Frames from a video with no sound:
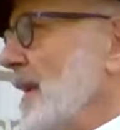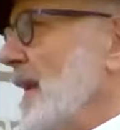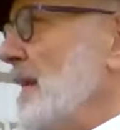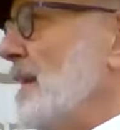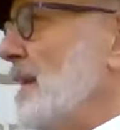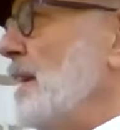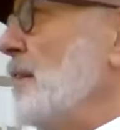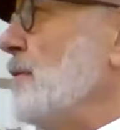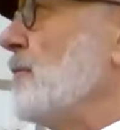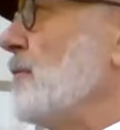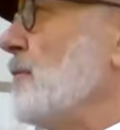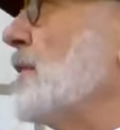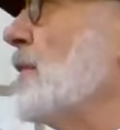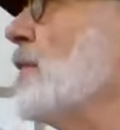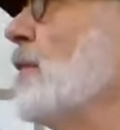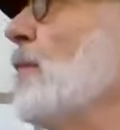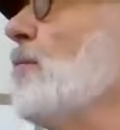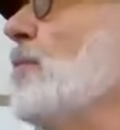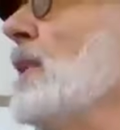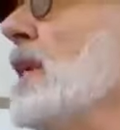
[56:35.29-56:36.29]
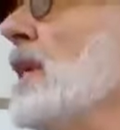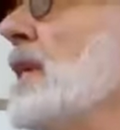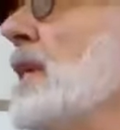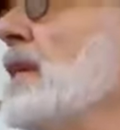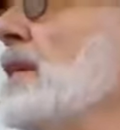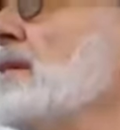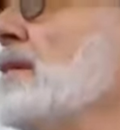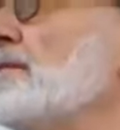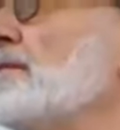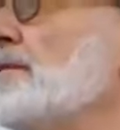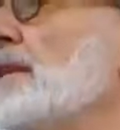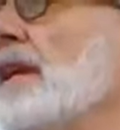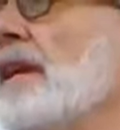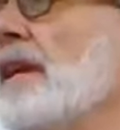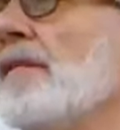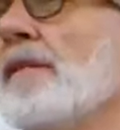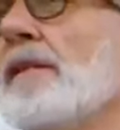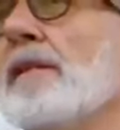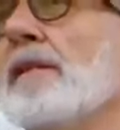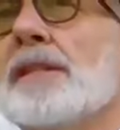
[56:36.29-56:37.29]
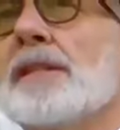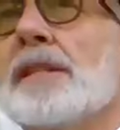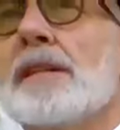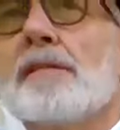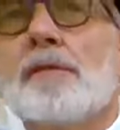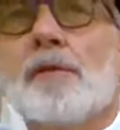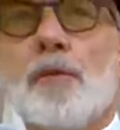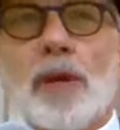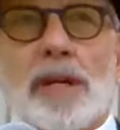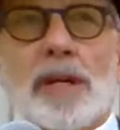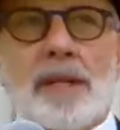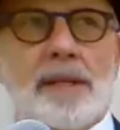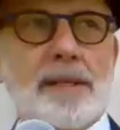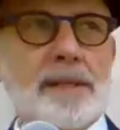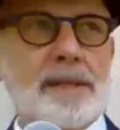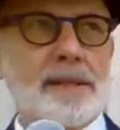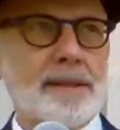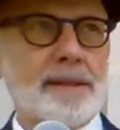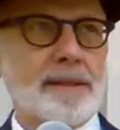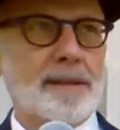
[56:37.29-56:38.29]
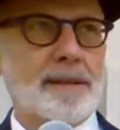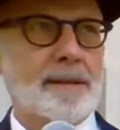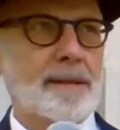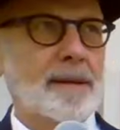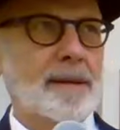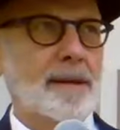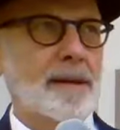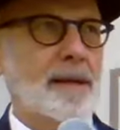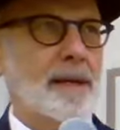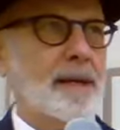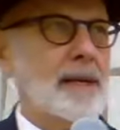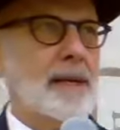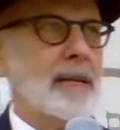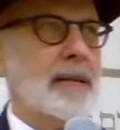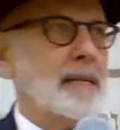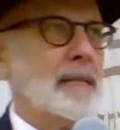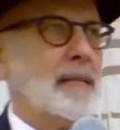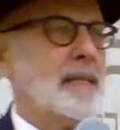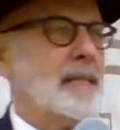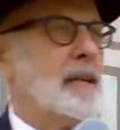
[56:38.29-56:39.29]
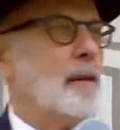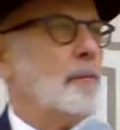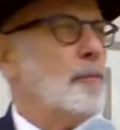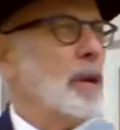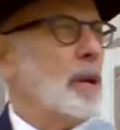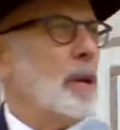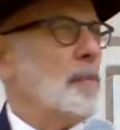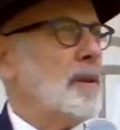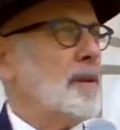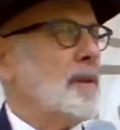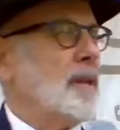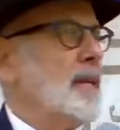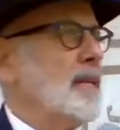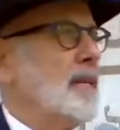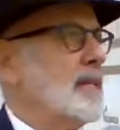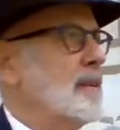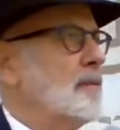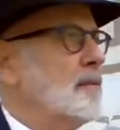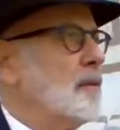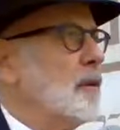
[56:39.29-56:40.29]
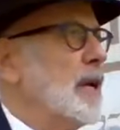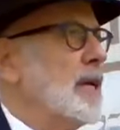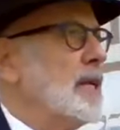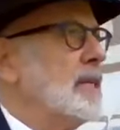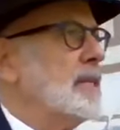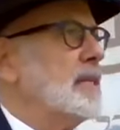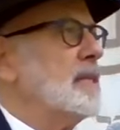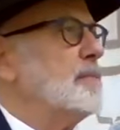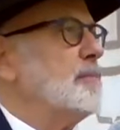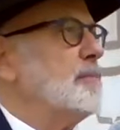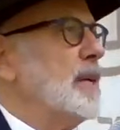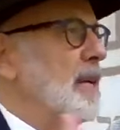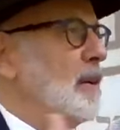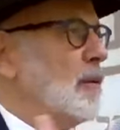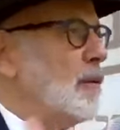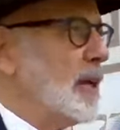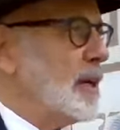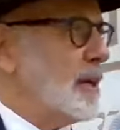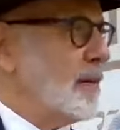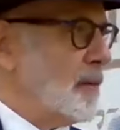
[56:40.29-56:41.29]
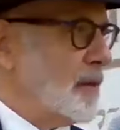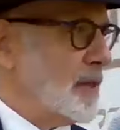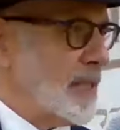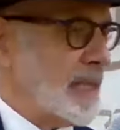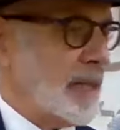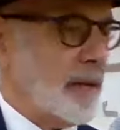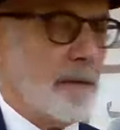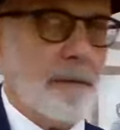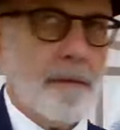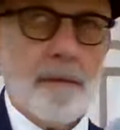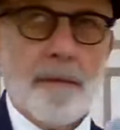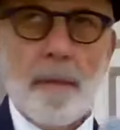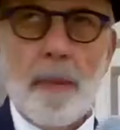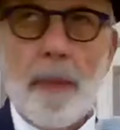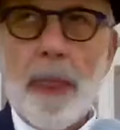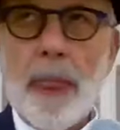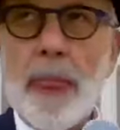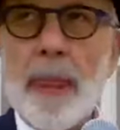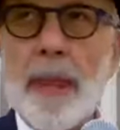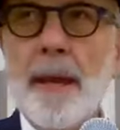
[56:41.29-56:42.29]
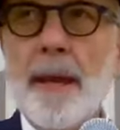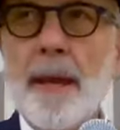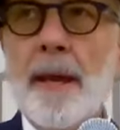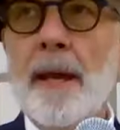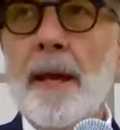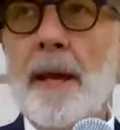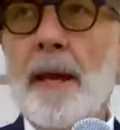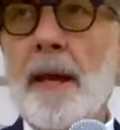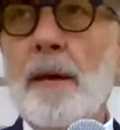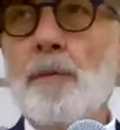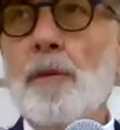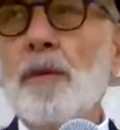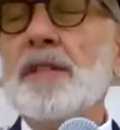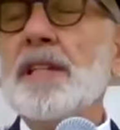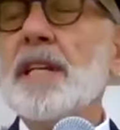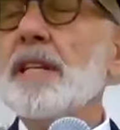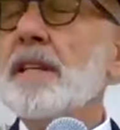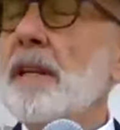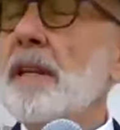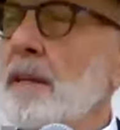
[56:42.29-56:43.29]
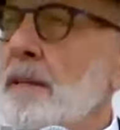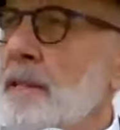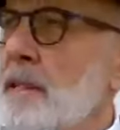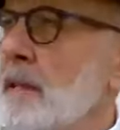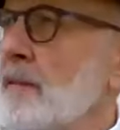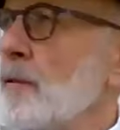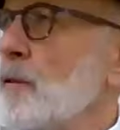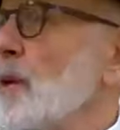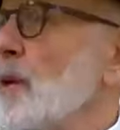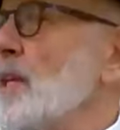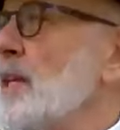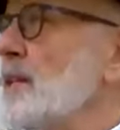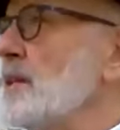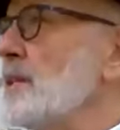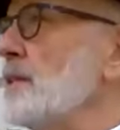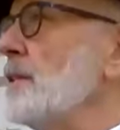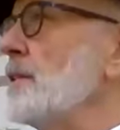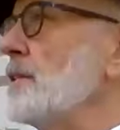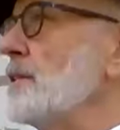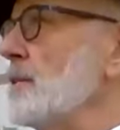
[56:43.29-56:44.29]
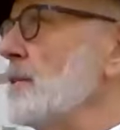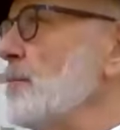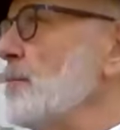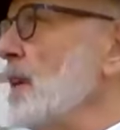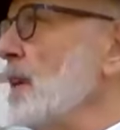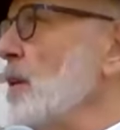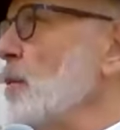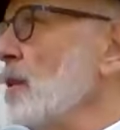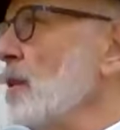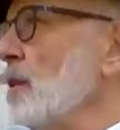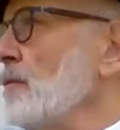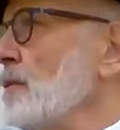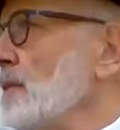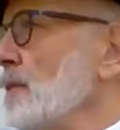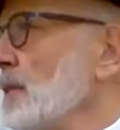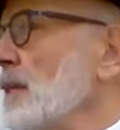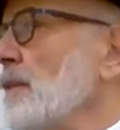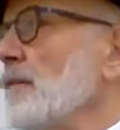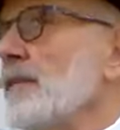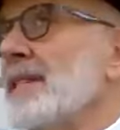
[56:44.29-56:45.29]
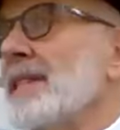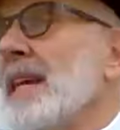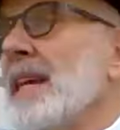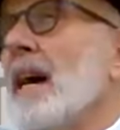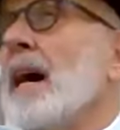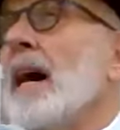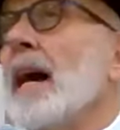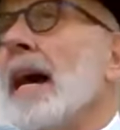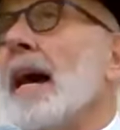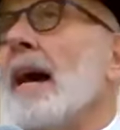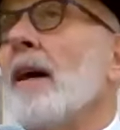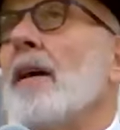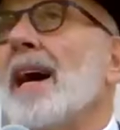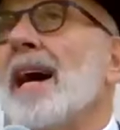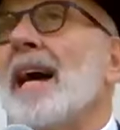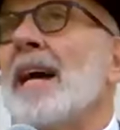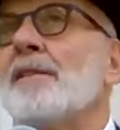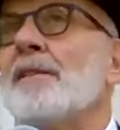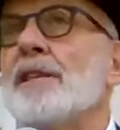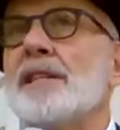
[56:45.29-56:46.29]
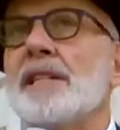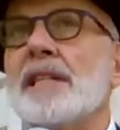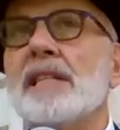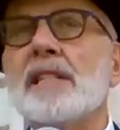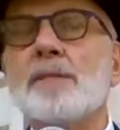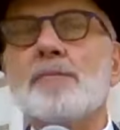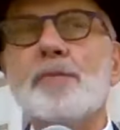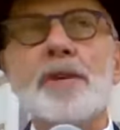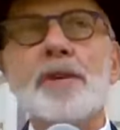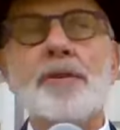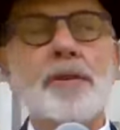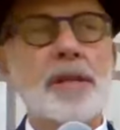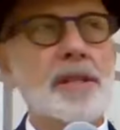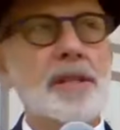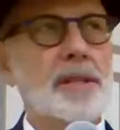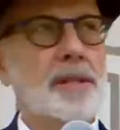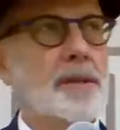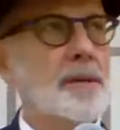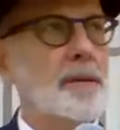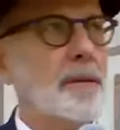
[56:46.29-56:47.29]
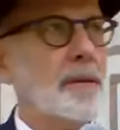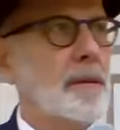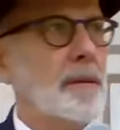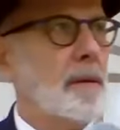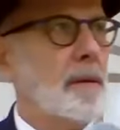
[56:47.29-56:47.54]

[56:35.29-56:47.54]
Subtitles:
And here you've got a completely different level of self-awareness. So some people think self-awareness is being aware of yourself. We've said, no, self-awareness is not just being aware of yourself, it's how others experience you.